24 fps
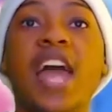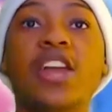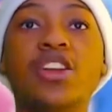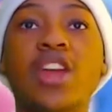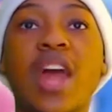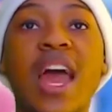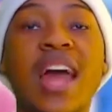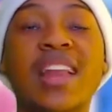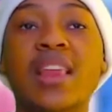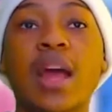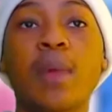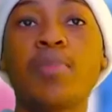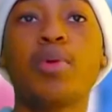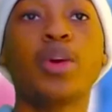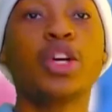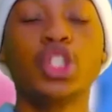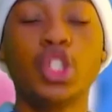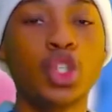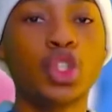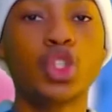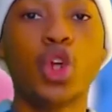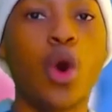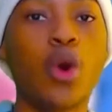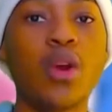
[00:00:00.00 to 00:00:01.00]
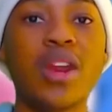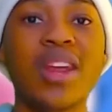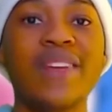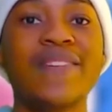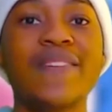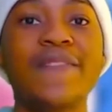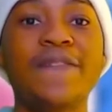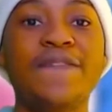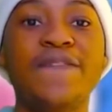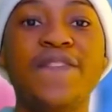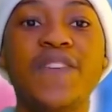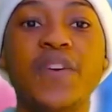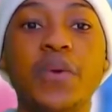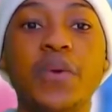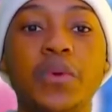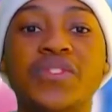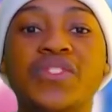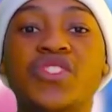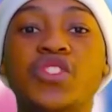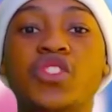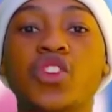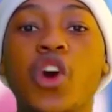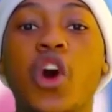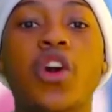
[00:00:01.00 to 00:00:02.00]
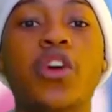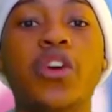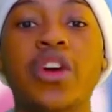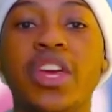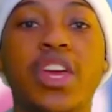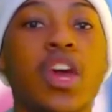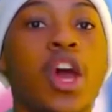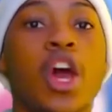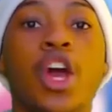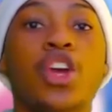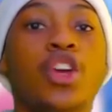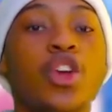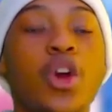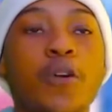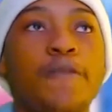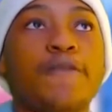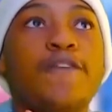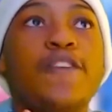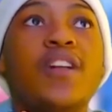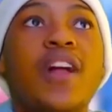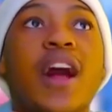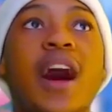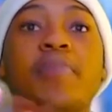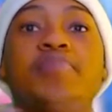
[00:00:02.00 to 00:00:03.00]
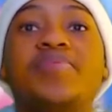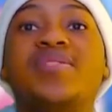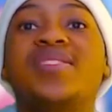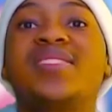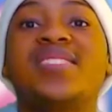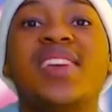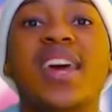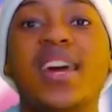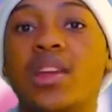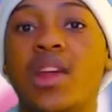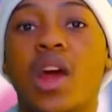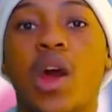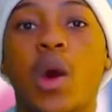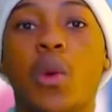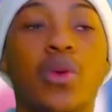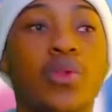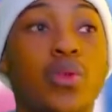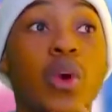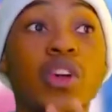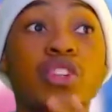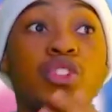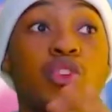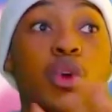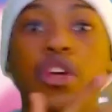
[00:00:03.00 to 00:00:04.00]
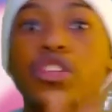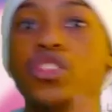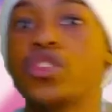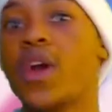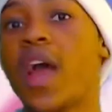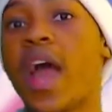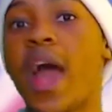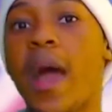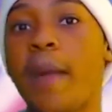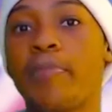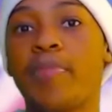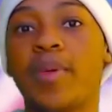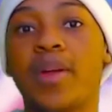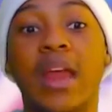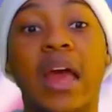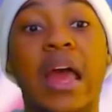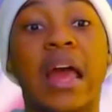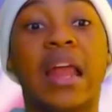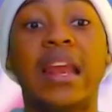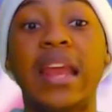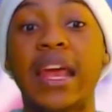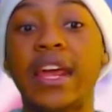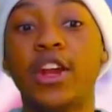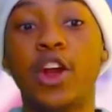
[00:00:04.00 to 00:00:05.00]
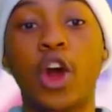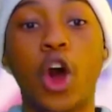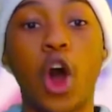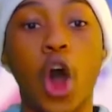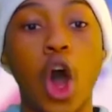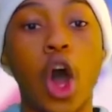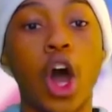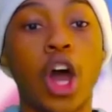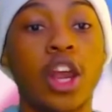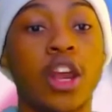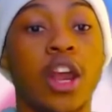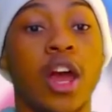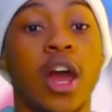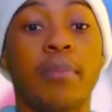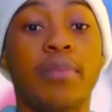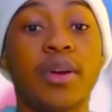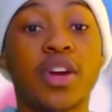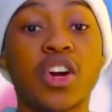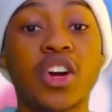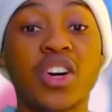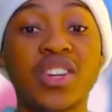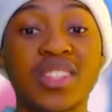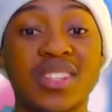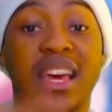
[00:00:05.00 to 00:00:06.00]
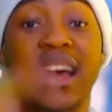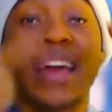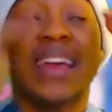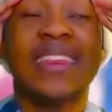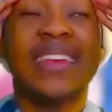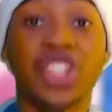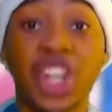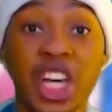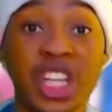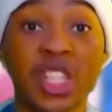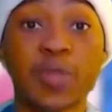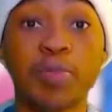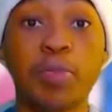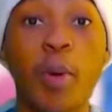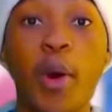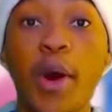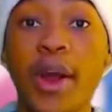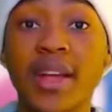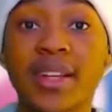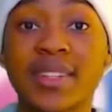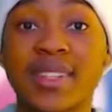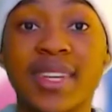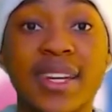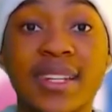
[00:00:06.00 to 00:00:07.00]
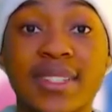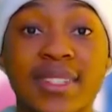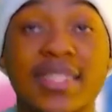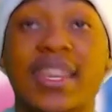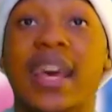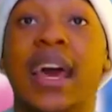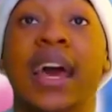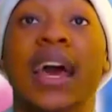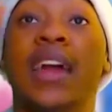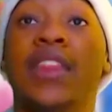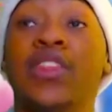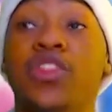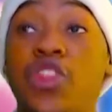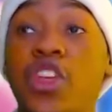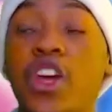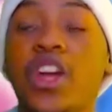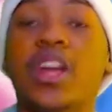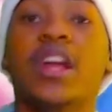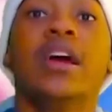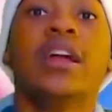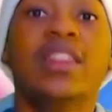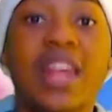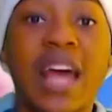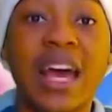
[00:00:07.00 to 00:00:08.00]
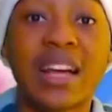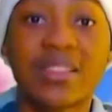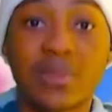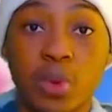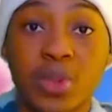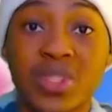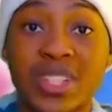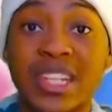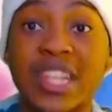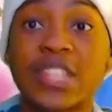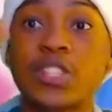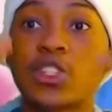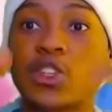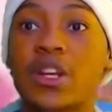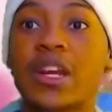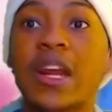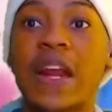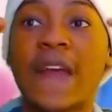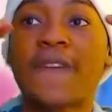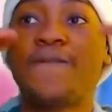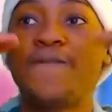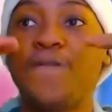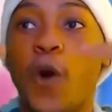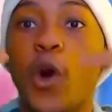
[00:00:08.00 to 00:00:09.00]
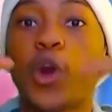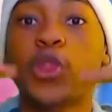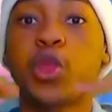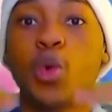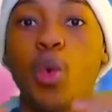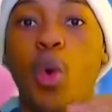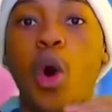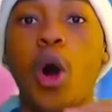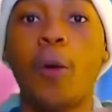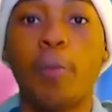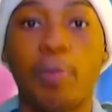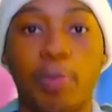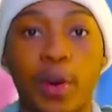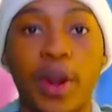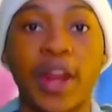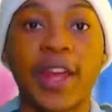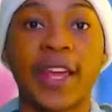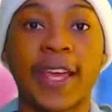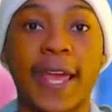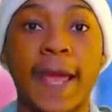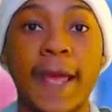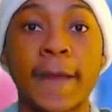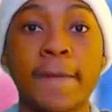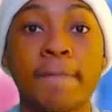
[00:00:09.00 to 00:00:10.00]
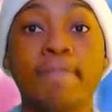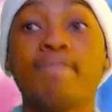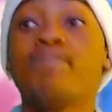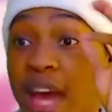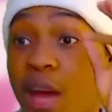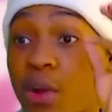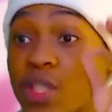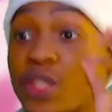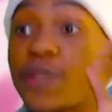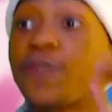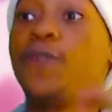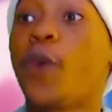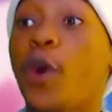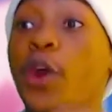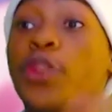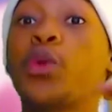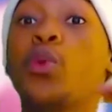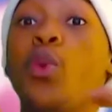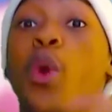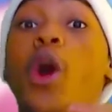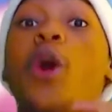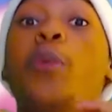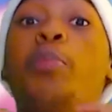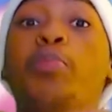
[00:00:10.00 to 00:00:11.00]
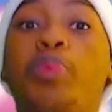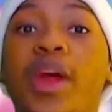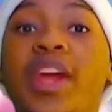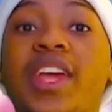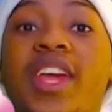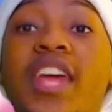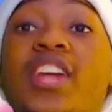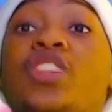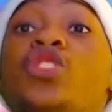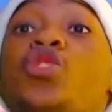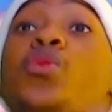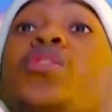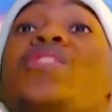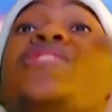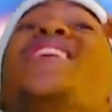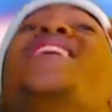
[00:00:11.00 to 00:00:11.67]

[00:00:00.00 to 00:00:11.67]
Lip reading: and at that point you don't even feel sorry. You don't feel upset with what's going to happen later on because she spoiled it. That was literally like fourth wall breaking. That was fourth wall breaking to